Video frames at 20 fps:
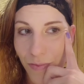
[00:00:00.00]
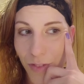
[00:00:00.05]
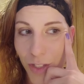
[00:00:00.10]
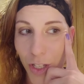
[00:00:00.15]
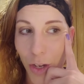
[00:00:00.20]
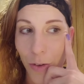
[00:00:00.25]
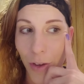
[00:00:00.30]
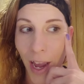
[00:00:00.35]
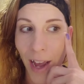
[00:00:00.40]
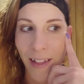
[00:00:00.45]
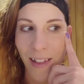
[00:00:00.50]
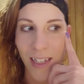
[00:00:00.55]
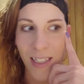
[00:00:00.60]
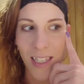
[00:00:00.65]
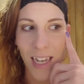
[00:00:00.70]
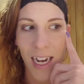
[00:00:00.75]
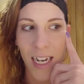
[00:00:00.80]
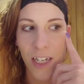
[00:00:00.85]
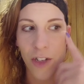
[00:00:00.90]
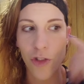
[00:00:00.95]
So yeah,
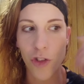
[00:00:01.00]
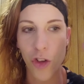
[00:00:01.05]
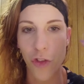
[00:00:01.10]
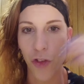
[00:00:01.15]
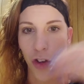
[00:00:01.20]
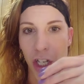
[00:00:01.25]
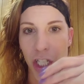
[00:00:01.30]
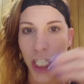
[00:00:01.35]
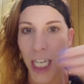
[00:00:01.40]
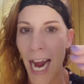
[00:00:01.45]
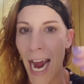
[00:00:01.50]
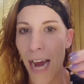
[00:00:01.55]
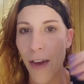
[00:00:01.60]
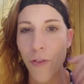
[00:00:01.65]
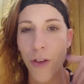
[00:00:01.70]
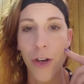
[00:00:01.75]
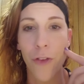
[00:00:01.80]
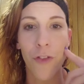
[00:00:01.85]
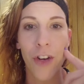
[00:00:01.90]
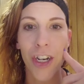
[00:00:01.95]
that's kind of the first
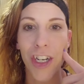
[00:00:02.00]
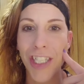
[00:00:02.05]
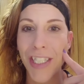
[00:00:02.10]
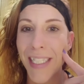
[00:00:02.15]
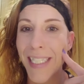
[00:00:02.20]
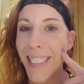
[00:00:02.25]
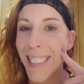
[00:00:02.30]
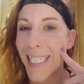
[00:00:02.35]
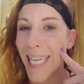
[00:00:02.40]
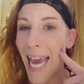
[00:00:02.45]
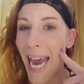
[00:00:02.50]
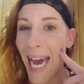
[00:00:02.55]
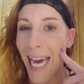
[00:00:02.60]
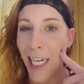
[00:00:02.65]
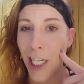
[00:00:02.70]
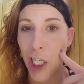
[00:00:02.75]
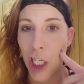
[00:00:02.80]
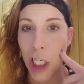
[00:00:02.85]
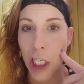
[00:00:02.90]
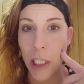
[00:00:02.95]
half in a very
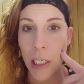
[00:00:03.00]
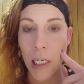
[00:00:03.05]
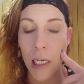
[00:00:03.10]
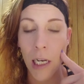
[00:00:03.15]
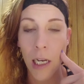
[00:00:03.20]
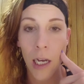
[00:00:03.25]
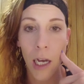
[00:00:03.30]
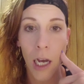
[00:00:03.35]
scattered,